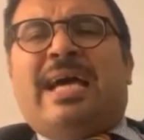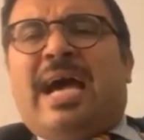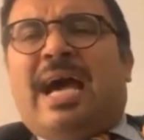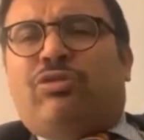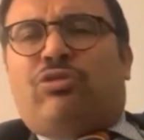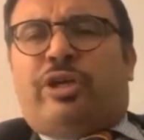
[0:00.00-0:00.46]

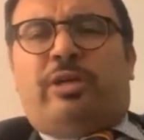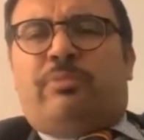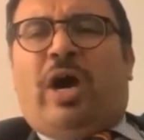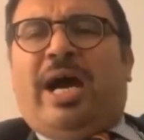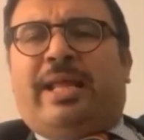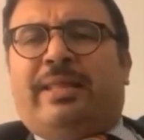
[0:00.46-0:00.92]
I see
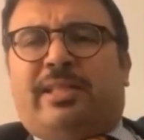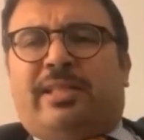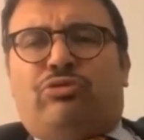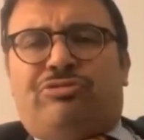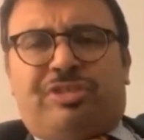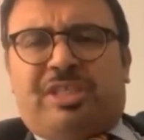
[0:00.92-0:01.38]
the
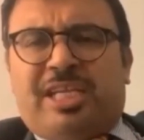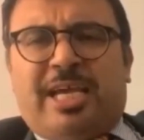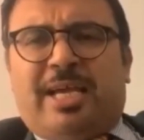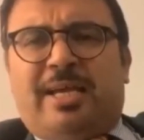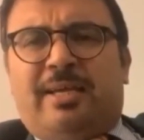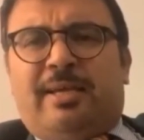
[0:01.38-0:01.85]
Tunisian
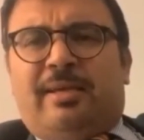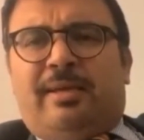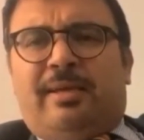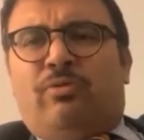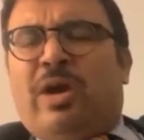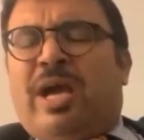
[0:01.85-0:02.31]

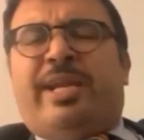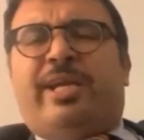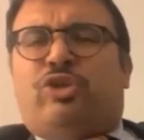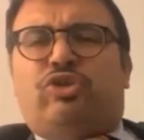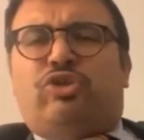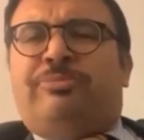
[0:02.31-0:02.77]
opposition,
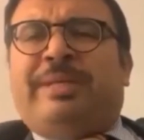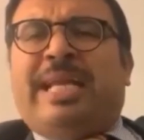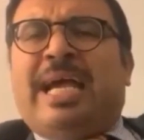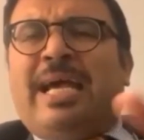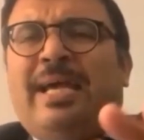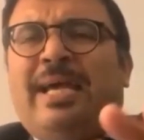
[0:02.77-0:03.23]
and I am
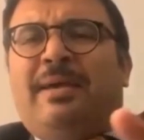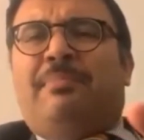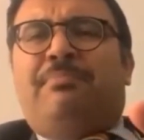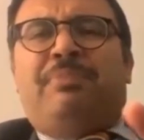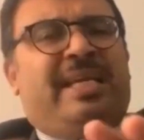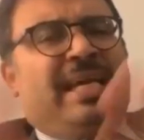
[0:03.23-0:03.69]
part
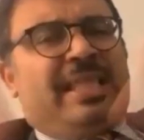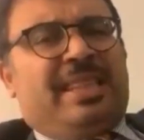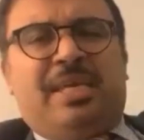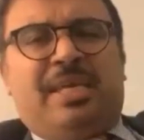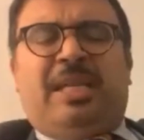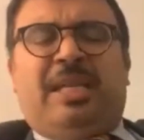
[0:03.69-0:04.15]

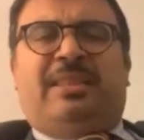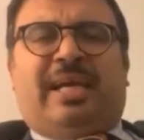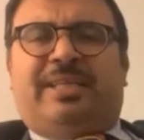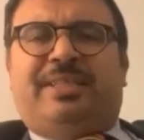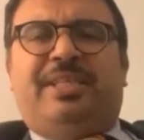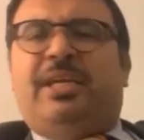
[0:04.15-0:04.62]
of it,
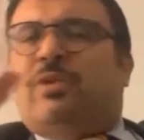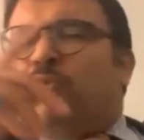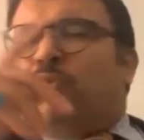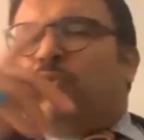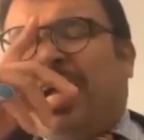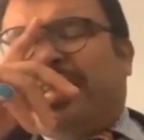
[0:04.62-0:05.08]

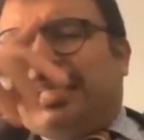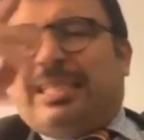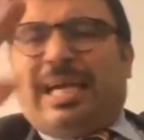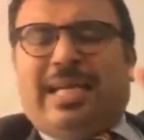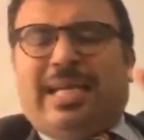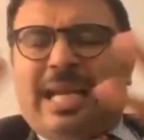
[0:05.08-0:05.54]

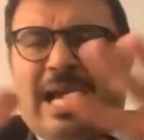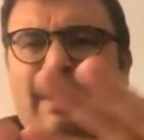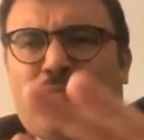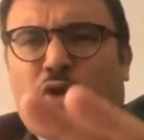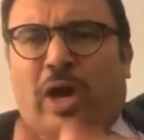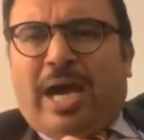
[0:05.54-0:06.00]
through a
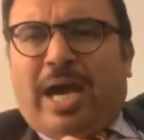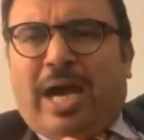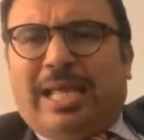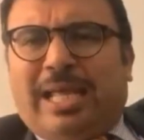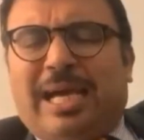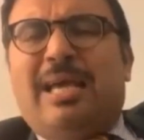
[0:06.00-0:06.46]
lot of
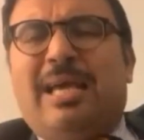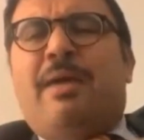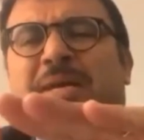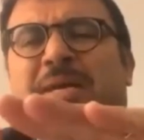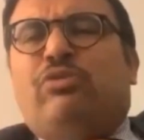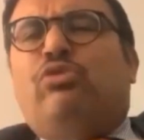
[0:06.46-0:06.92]

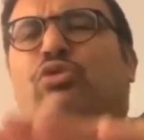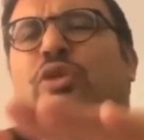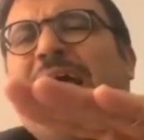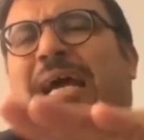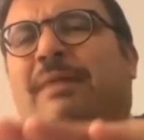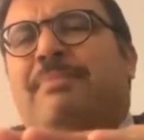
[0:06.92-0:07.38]

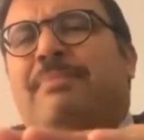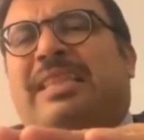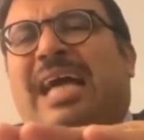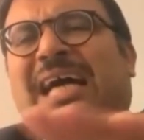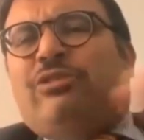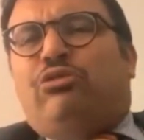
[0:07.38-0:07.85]
appreciation
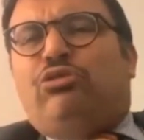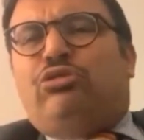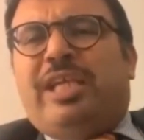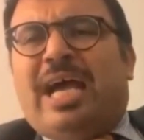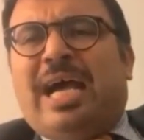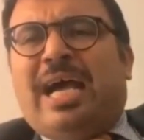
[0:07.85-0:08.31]
and
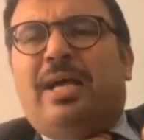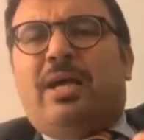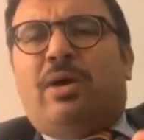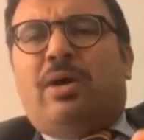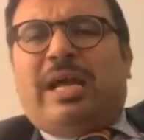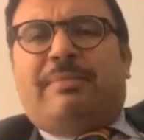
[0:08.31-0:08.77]
I
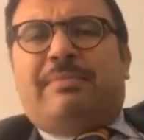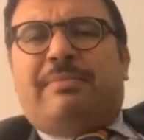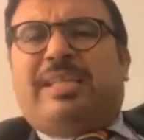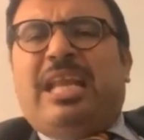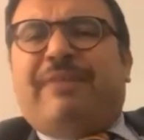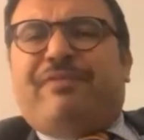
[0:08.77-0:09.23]
consider them
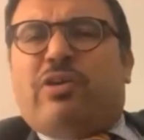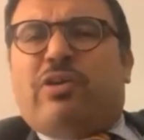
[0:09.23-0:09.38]
to be